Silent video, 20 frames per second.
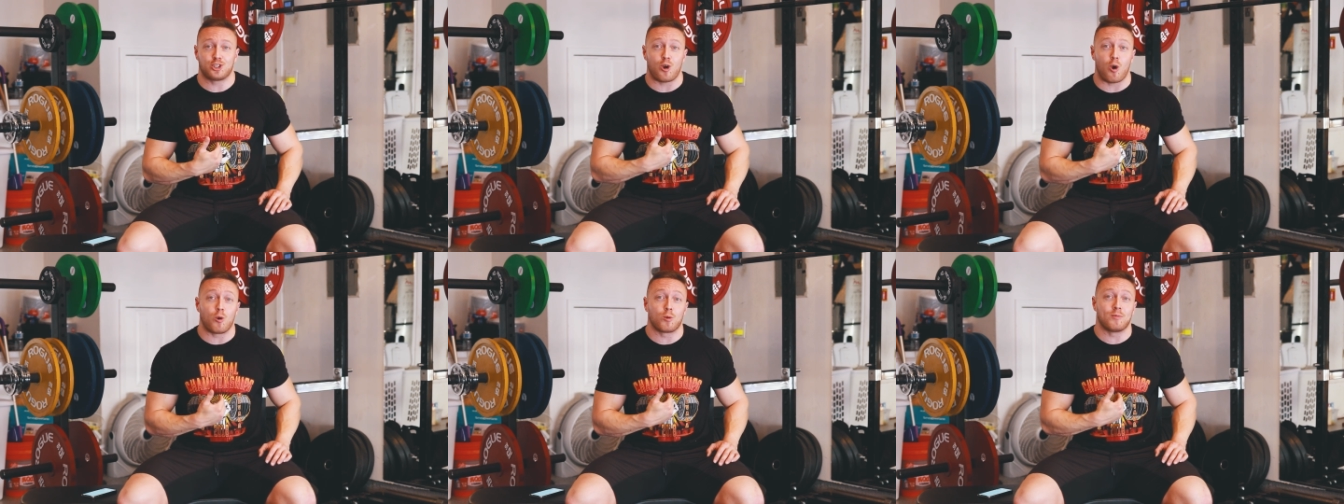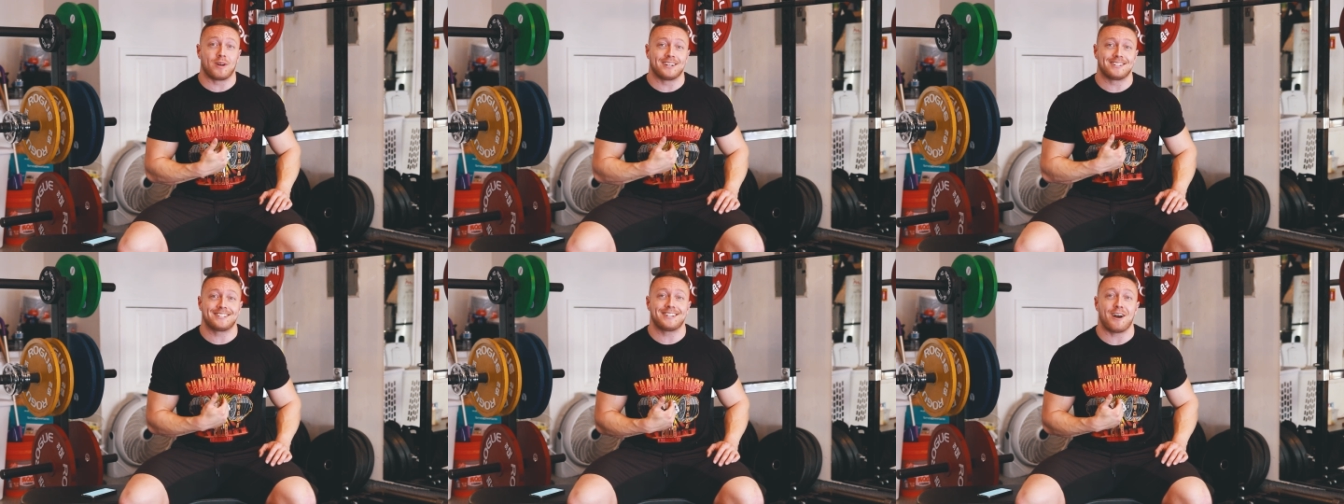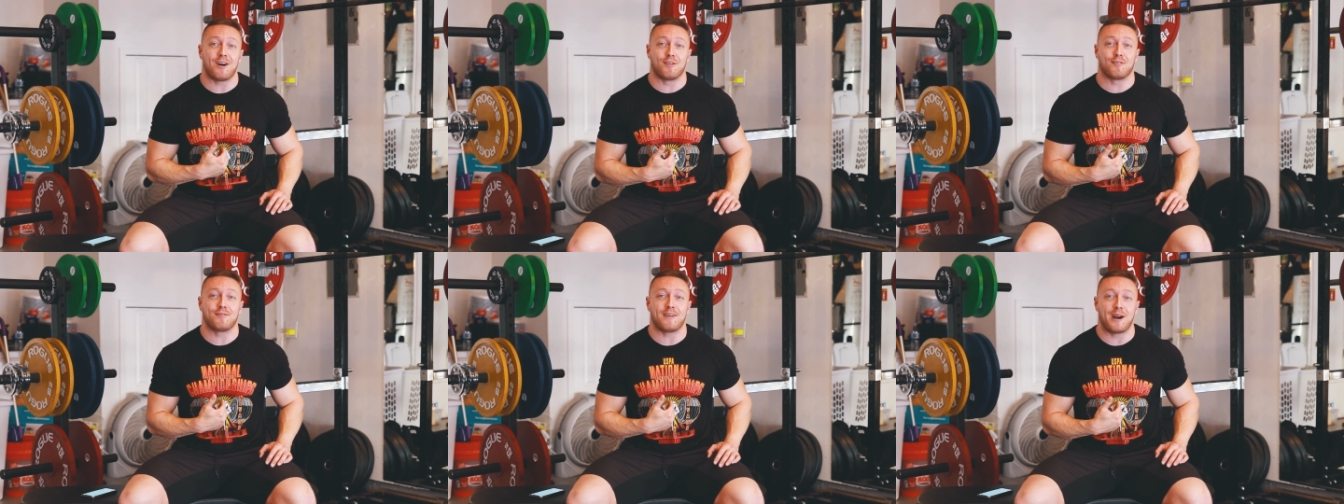told
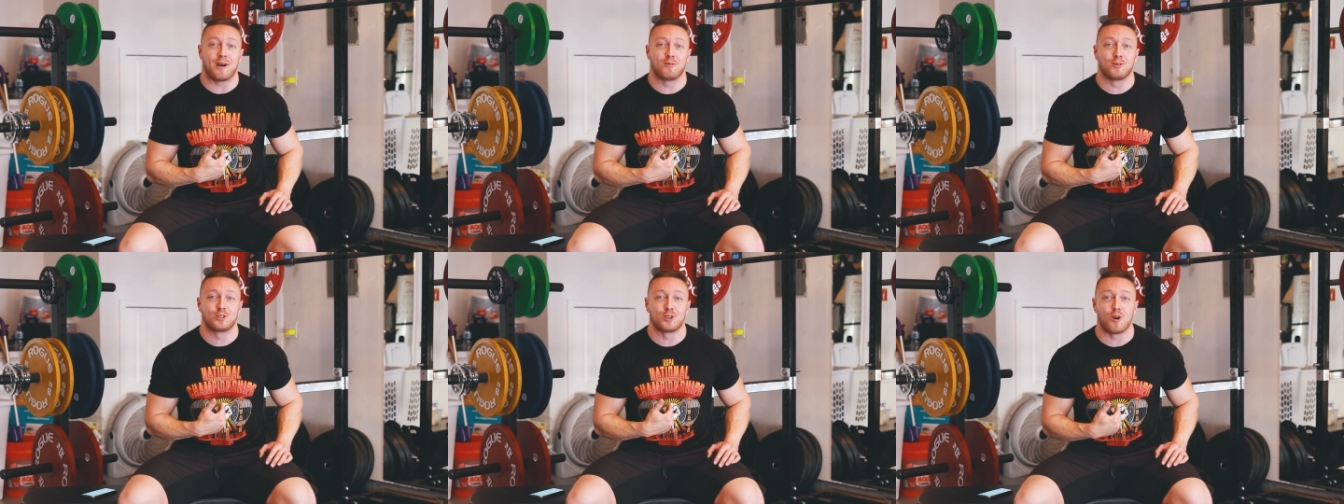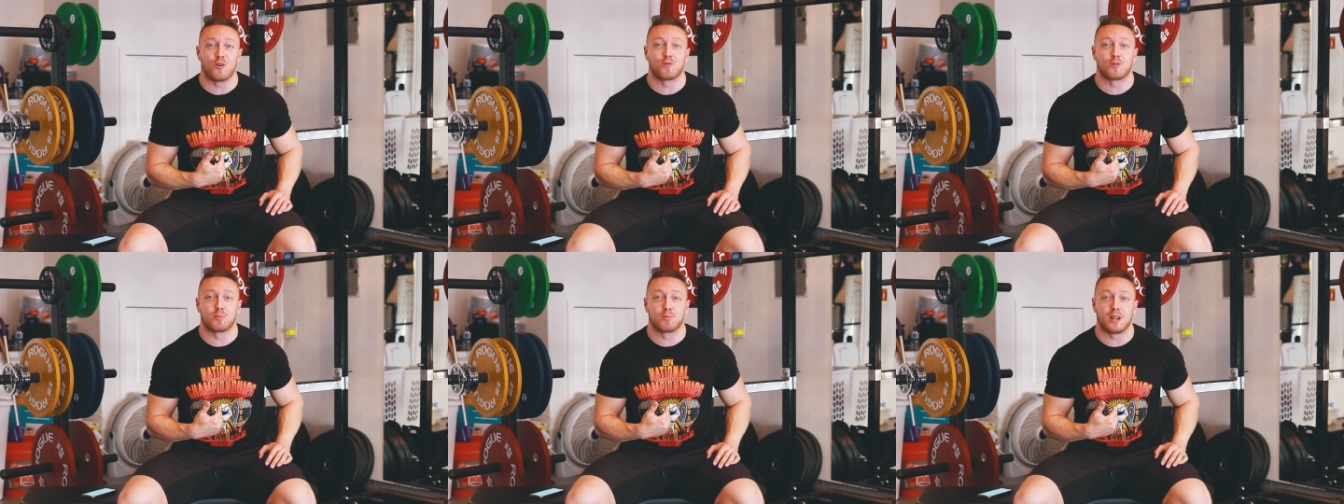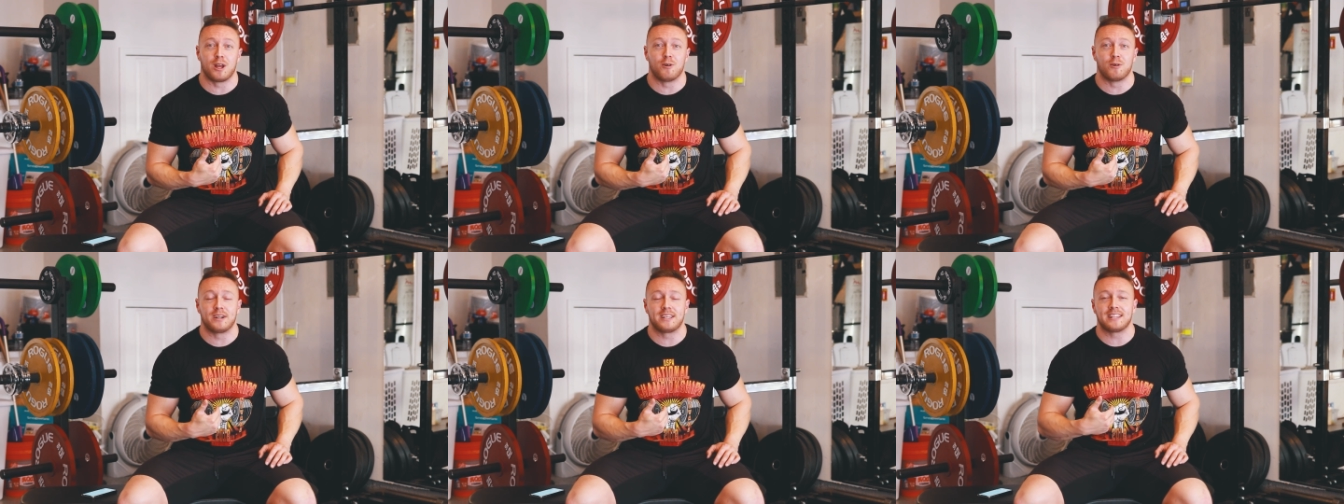myself I was
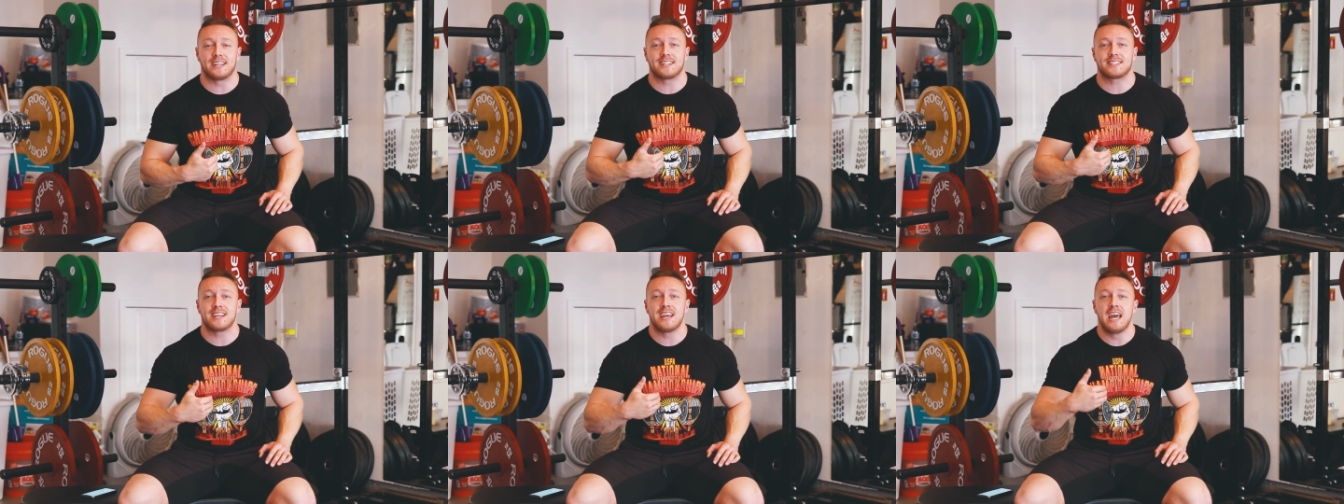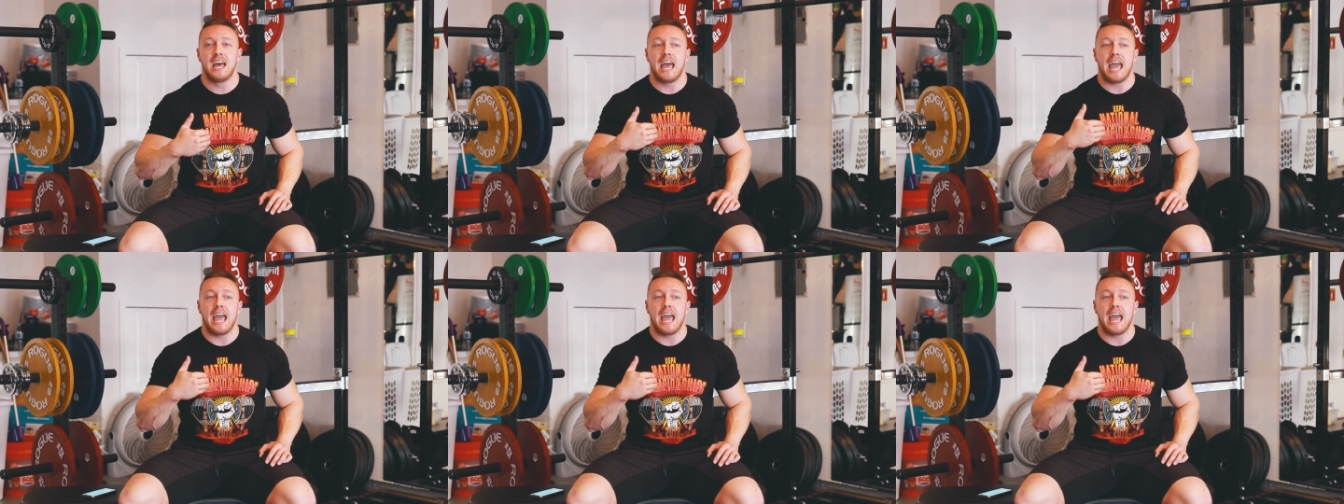overblowing this.